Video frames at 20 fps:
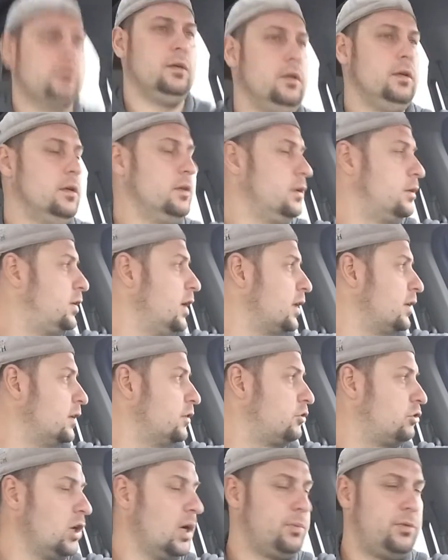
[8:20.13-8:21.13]
you take
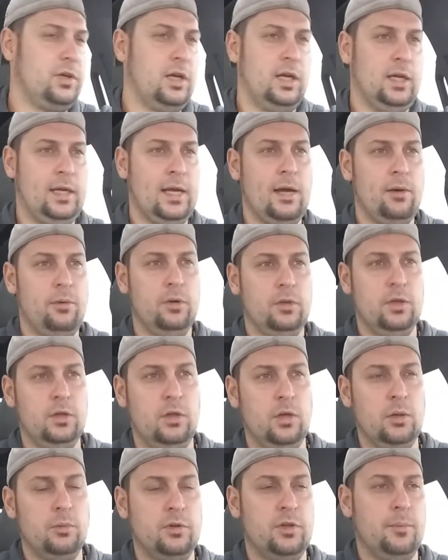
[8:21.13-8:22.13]
these trips, you got to get the
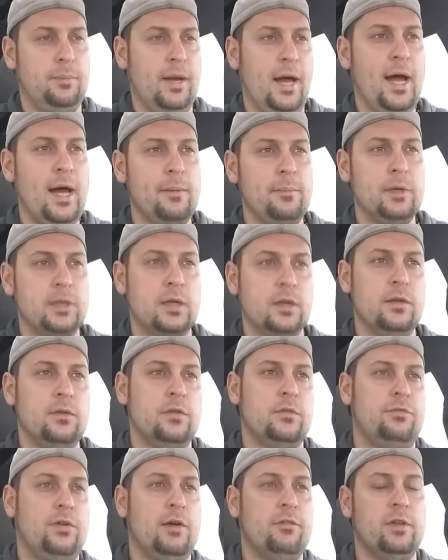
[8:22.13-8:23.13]
good with the bad,
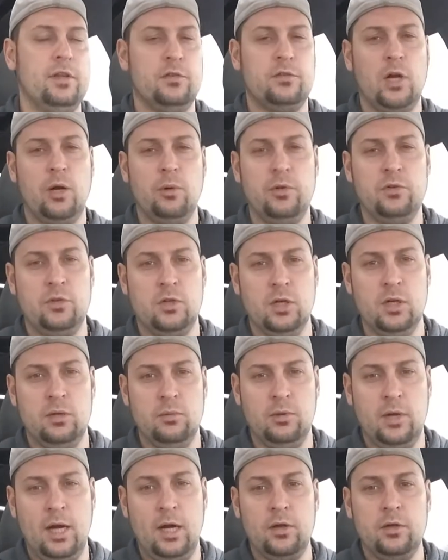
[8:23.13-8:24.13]
because if everything's always
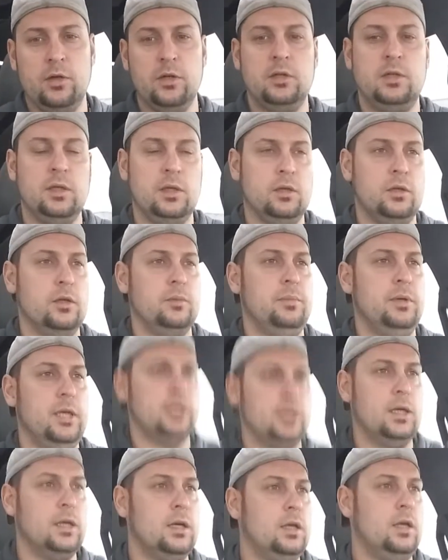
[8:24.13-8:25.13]
good, well, how good can good
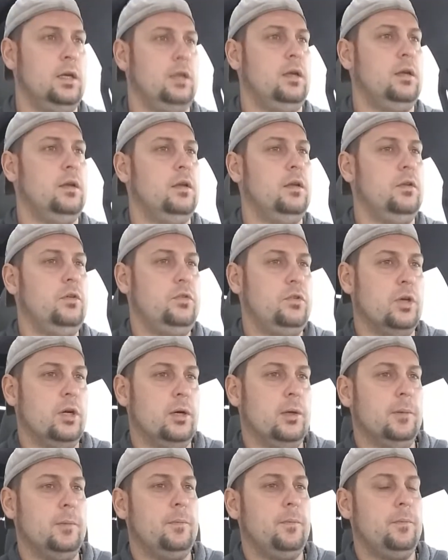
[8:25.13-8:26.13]
be?
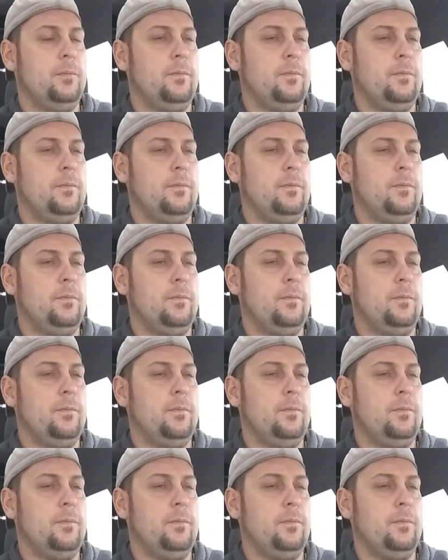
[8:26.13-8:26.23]
So,